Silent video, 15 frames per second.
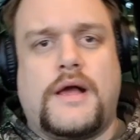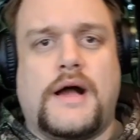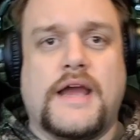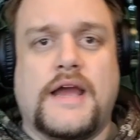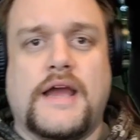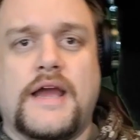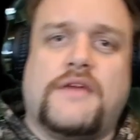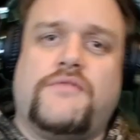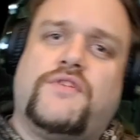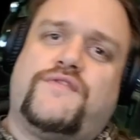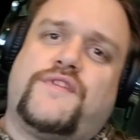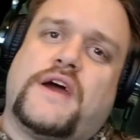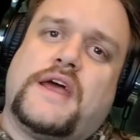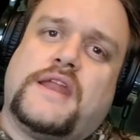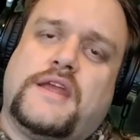I got every
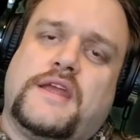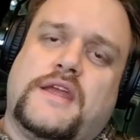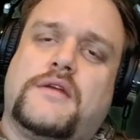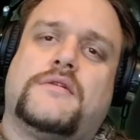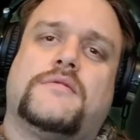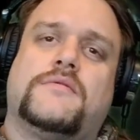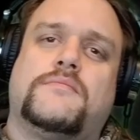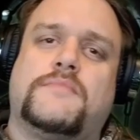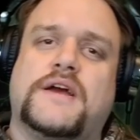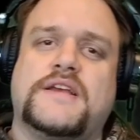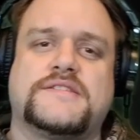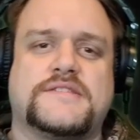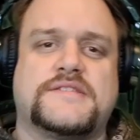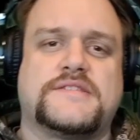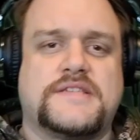Friday
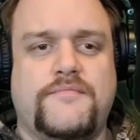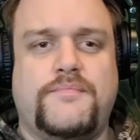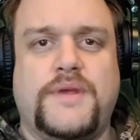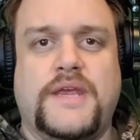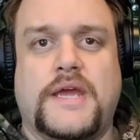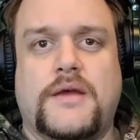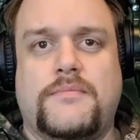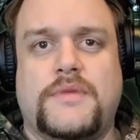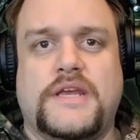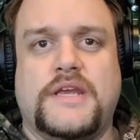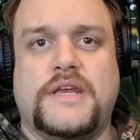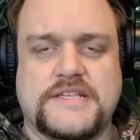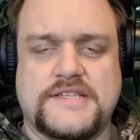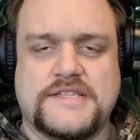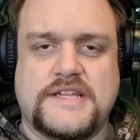my 7 p.m.
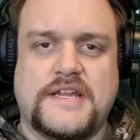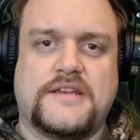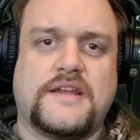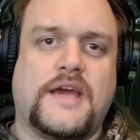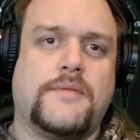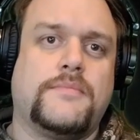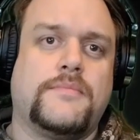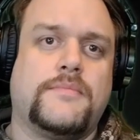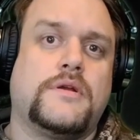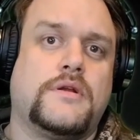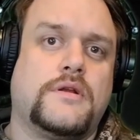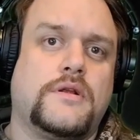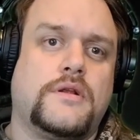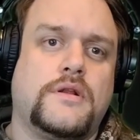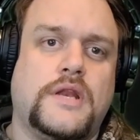Eastern Standard Time
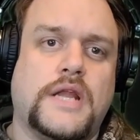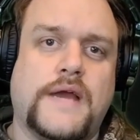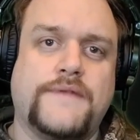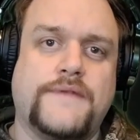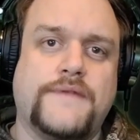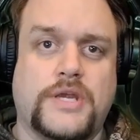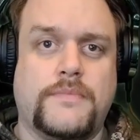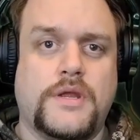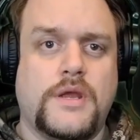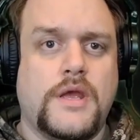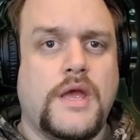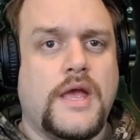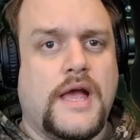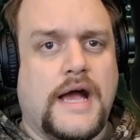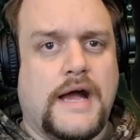live stream.
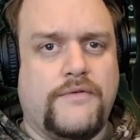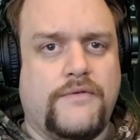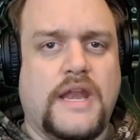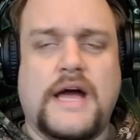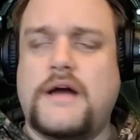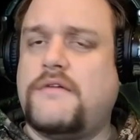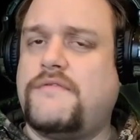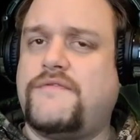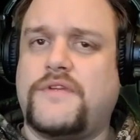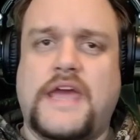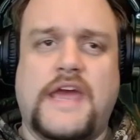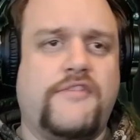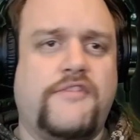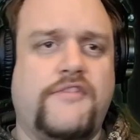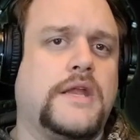I would love
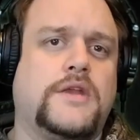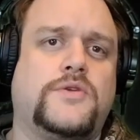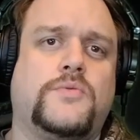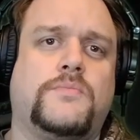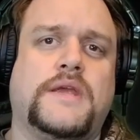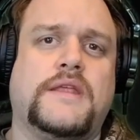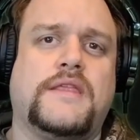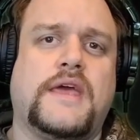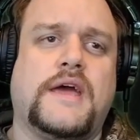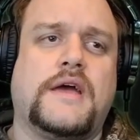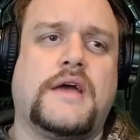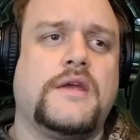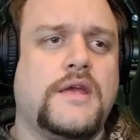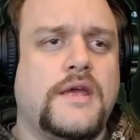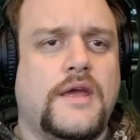everybody to be
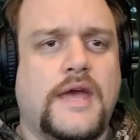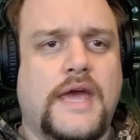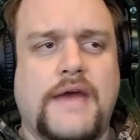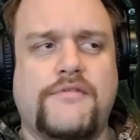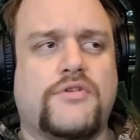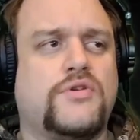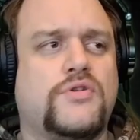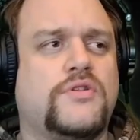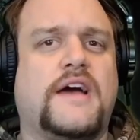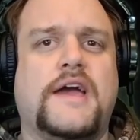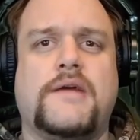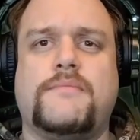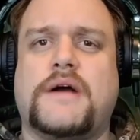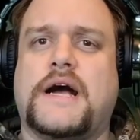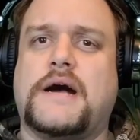there. Have a good
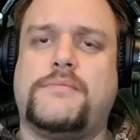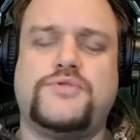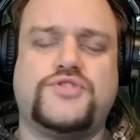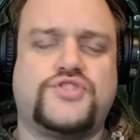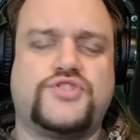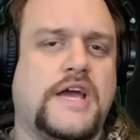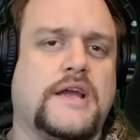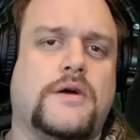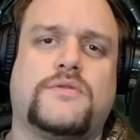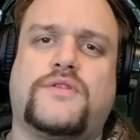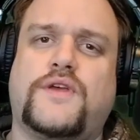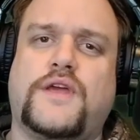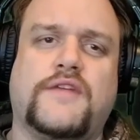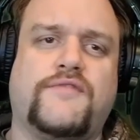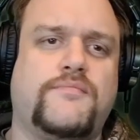time. I'm trying out
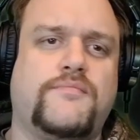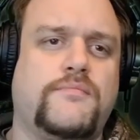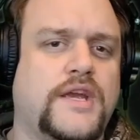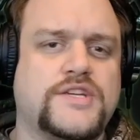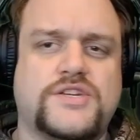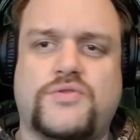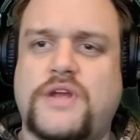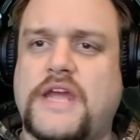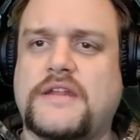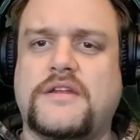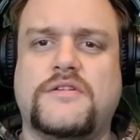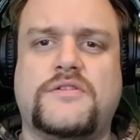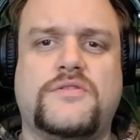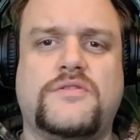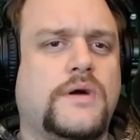3 different beers,
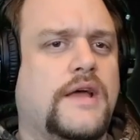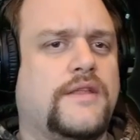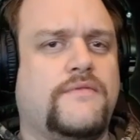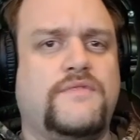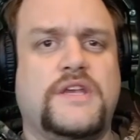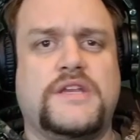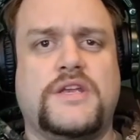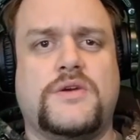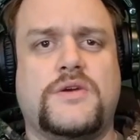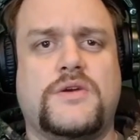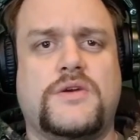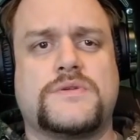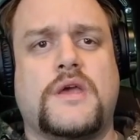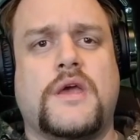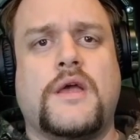reacting to other
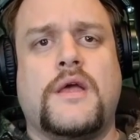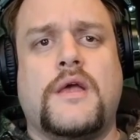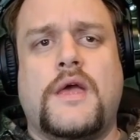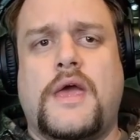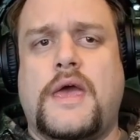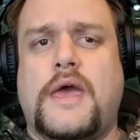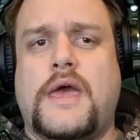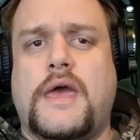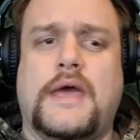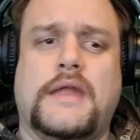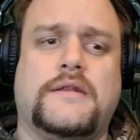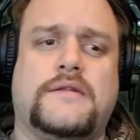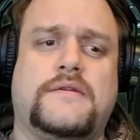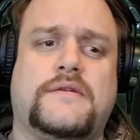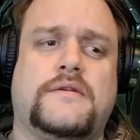videos,
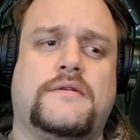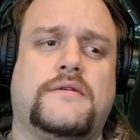and